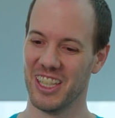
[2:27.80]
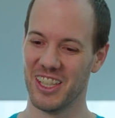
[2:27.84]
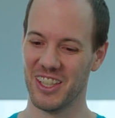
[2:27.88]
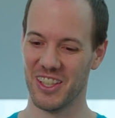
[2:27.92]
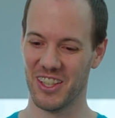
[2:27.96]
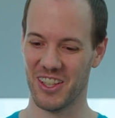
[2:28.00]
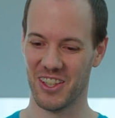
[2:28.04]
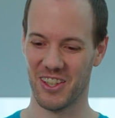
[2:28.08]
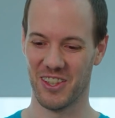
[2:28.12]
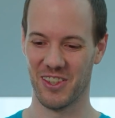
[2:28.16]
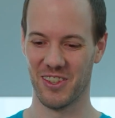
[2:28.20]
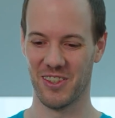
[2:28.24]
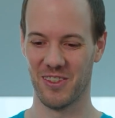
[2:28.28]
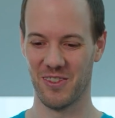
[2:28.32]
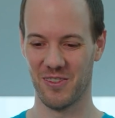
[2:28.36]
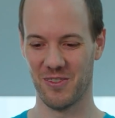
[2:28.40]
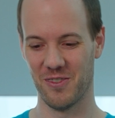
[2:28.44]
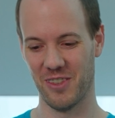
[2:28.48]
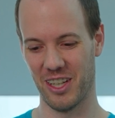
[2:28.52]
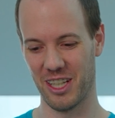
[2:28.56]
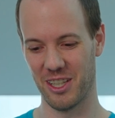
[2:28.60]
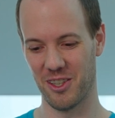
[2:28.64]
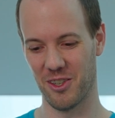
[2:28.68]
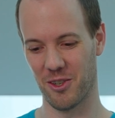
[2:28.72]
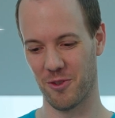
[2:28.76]
you know,
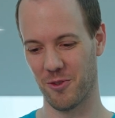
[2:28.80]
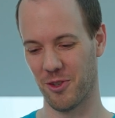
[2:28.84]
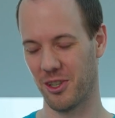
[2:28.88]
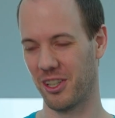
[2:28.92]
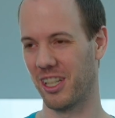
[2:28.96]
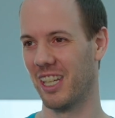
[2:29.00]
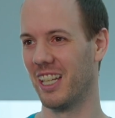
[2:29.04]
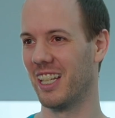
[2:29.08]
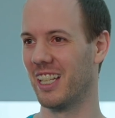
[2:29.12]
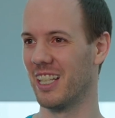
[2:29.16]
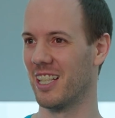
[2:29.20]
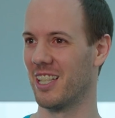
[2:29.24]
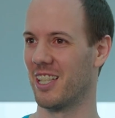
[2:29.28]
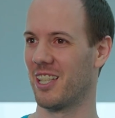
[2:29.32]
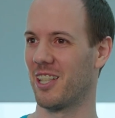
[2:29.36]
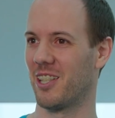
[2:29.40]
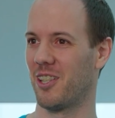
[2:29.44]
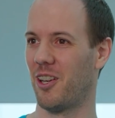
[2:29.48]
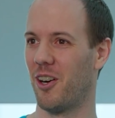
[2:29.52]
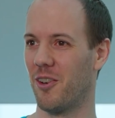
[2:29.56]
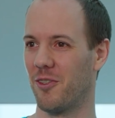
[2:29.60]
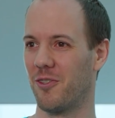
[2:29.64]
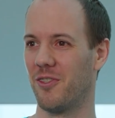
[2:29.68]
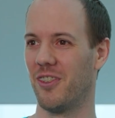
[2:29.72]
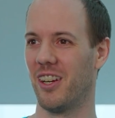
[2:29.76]
when you're working in
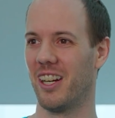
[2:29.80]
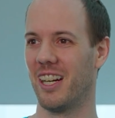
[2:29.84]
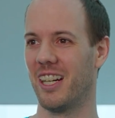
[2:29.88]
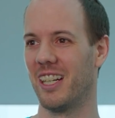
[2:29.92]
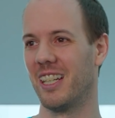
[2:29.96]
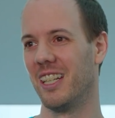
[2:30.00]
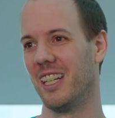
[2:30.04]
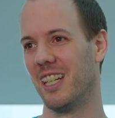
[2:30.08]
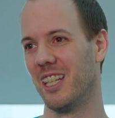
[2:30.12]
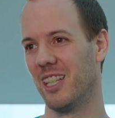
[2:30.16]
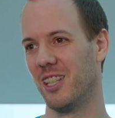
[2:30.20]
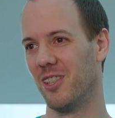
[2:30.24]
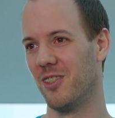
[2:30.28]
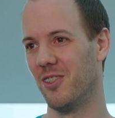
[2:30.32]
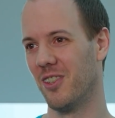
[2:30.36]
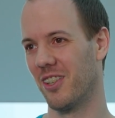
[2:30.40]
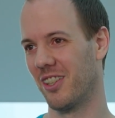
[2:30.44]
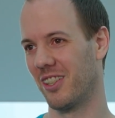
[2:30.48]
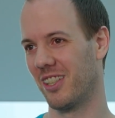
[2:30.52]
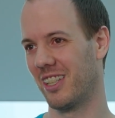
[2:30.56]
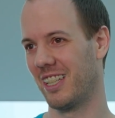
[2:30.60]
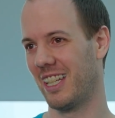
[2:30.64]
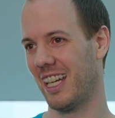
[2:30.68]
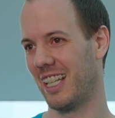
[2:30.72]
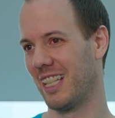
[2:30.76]
software, you're
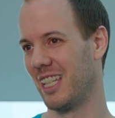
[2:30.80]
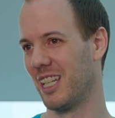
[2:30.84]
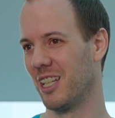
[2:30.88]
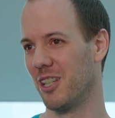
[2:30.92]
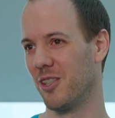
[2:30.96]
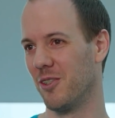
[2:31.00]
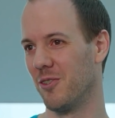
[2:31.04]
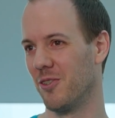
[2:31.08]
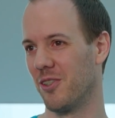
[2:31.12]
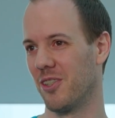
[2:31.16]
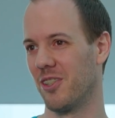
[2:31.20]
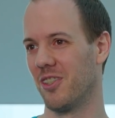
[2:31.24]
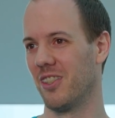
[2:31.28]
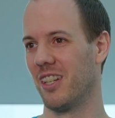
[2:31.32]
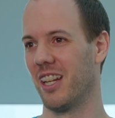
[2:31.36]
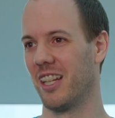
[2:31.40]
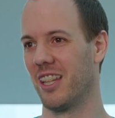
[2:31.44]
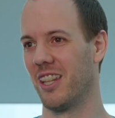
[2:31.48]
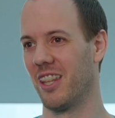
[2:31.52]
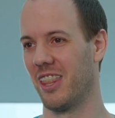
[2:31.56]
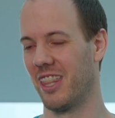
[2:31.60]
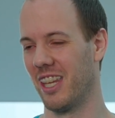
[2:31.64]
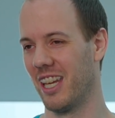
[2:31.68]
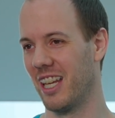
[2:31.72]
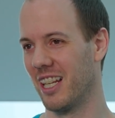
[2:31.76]
getting used to that
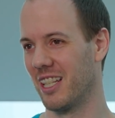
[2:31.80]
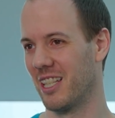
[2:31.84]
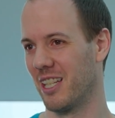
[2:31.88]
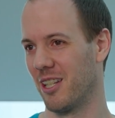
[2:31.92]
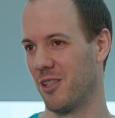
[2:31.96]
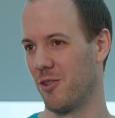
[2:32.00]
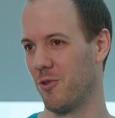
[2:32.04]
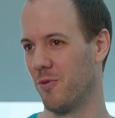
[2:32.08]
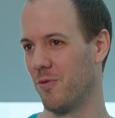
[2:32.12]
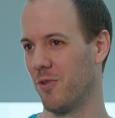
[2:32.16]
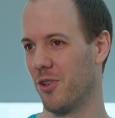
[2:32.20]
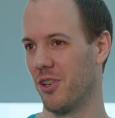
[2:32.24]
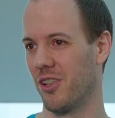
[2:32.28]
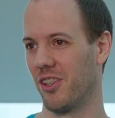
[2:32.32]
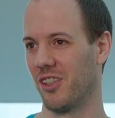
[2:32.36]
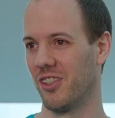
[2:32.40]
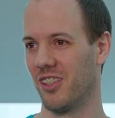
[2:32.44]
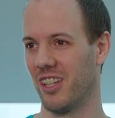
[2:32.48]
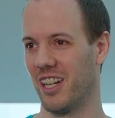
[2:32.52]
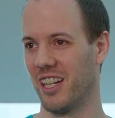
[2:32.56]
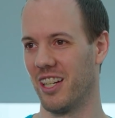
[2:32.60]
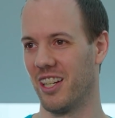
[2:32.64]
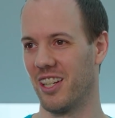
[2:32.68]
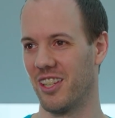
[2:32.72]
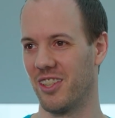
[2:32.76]
the things that you work on
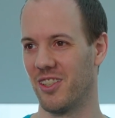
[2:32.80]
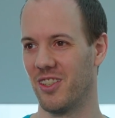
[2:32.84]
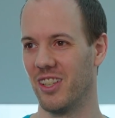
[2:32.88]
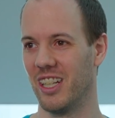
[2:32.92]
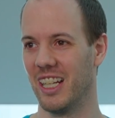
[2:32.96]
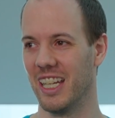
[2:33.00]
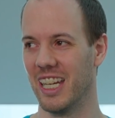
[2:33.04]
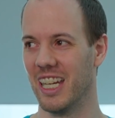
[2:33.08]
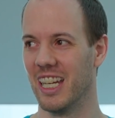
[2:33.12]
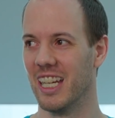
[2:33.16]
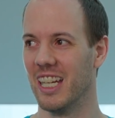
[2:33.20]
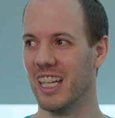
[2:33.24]
are not really